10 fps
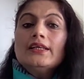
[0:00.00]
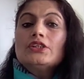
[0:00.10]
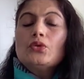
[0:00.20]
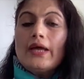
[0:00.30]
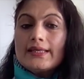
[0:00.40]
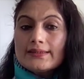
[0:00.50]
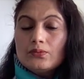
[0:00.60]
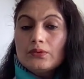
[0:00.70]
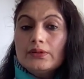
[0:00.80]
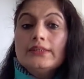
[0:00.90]
So as the
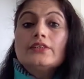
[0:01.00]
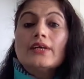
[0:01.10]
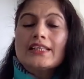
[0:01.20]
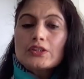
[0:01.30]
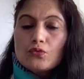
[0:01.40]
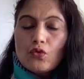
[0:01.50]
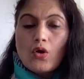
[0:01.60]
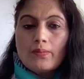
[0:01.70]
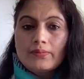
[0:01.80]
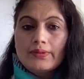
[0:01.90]
word
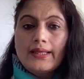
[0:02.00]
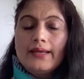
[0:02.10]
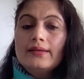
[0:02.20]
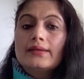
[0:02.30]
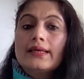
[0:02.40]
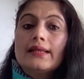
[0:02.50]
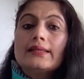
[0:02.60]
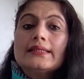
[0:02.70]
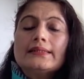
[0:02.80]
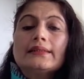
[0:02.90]
transform, that it
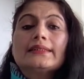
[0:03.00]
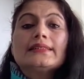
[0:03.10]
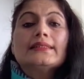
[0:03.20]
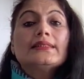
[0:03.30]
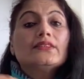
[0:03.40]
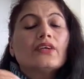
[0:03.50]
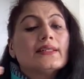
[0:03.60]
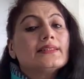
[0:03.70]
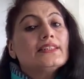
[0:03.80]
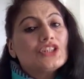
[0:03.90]
is the
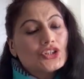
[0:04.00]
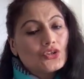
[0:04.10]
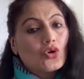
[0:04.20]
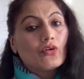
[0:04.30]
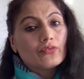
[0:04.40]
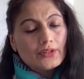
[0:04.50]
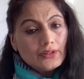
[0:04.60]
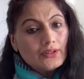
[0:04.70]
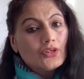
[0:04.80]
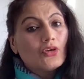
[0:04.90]
transition of the
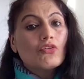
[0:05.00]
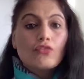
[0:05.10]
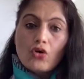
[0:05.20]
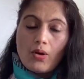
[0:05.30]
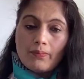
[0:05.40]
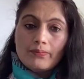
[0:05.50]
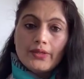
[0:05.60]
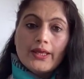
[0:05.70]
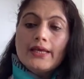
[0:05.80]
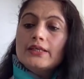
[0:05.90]
form.
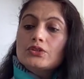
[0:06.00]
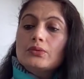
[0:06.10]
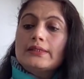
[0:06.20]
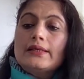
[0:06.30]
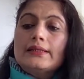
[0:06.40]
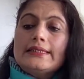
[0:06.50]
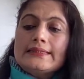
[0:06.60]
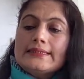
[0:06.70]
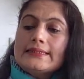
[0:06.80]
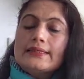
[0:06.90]
So this
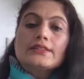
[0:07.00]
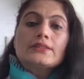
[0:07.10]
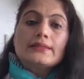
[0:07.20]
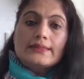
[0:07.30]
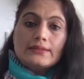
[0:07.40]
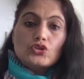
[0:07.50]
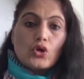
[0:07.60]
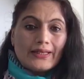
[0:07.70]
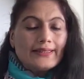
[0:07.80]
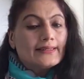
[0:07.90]
is this
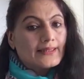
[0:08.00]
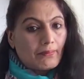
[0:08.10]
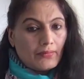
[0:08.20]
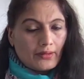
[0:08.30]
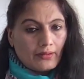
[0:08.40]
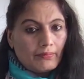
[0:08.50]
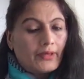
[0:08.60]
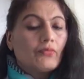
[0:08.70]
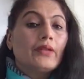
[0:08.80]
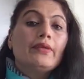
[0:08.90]
solid tumbler,
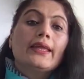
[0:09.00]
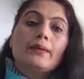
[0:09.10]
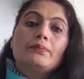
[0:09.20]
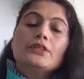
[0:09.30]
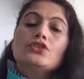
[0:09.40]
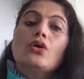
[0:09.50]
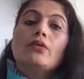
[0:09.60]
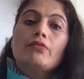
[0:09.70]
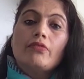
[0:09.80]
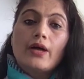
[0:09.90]
but when we kept it on
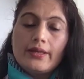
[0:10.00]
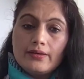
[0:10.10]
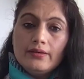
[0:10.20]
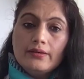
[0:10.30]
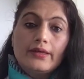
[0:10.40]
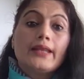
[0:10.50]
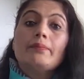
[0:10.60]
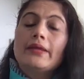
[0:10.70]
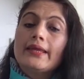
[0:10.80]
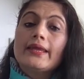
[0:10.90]
fire, it
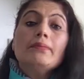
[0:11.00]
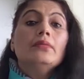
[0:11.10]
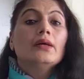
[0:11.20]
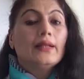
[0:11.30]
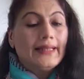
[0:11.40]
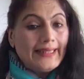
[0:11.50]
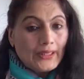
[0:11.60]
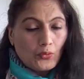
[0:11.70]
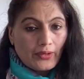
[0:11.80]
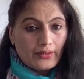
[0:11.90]
became
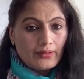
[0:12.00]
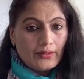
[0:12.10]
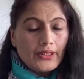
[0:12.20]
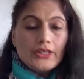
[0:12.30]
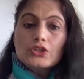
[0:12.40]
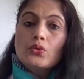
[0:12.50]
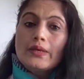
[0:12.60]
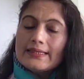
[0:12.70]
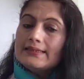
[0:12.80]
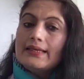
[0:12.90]
liquid. So
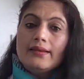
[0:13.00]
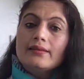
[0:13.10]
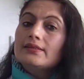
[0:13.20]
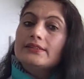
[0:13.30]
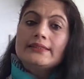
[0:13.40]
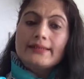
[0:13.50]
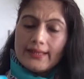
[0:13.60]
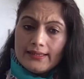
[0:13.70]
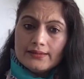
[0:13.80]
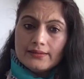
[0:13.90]
is the energy
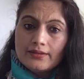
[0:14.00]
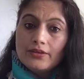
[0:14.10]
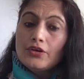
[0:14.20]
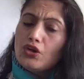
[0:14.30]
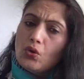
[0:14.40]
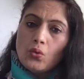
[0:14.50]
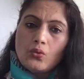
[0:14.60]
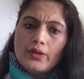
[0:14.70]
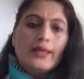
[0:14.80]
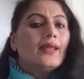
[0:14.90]
dead? No,
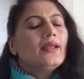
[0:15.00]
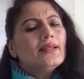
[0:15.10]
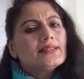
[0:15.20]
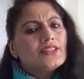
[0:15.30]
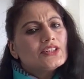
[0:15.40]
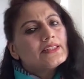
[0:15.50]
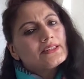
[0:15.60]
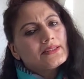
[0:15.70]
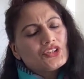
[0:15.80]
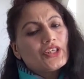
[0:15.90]
it has
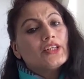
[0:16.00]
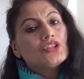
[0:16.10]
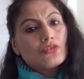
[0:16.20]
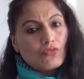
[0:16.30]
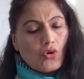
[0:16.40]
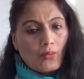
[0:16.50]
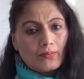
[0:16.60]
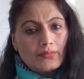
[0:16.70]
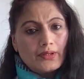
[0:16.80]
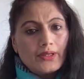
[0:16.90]
just changed
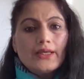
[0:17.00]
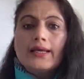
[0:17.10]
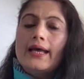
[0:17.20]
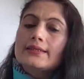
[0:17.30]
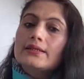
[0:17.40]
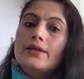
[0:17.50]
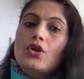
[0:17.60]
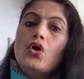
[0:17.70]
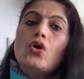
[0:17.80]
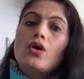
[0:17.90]
form. As the
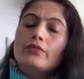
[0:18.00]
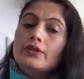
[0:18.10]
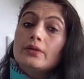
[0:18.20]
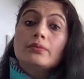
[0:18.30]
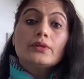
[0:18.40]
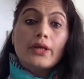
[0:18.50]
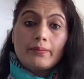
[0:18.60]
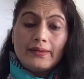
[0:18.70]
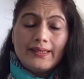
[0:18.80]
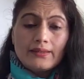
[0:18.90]
law of
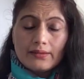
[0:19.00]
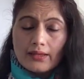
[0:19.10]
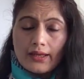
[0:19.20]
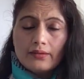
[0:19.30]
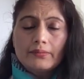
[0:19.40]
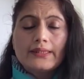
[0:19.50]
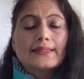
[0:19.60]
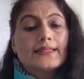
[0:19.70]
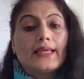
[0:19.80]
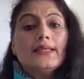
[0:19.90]
thermodynamics
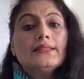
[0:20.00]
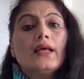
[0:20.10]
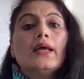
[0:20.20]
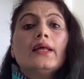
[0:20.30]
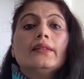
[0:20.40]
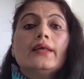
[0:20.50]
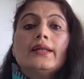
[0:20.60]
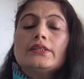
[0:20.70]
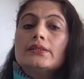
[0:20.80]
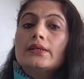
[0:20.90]
says
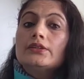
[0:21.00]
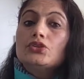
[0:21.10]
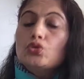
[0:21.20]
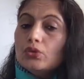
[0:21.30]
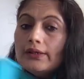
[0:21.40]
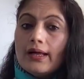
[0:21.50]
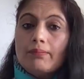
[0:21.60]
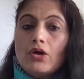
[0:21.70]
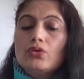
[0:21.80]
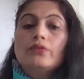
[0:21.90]
that the total
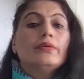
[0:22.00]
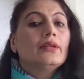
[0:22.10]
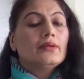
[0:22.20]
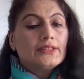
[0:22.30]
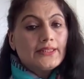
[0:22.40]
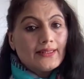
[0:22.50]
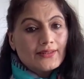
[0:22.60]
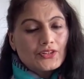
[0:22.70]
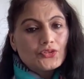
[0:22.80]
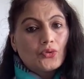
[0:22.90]
amount of energy in
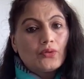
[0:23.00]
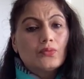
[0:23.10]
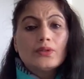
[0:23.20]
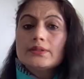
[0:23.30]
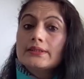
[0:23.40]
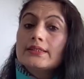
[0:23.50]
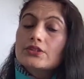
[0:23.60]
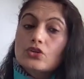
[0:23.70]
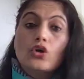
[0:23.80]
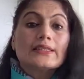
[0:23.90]
this universe
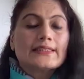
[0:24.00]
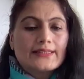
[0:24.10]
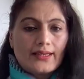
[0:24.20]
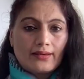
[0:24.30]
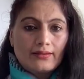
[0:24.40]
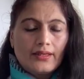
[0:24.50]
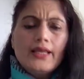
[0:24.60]
is constant.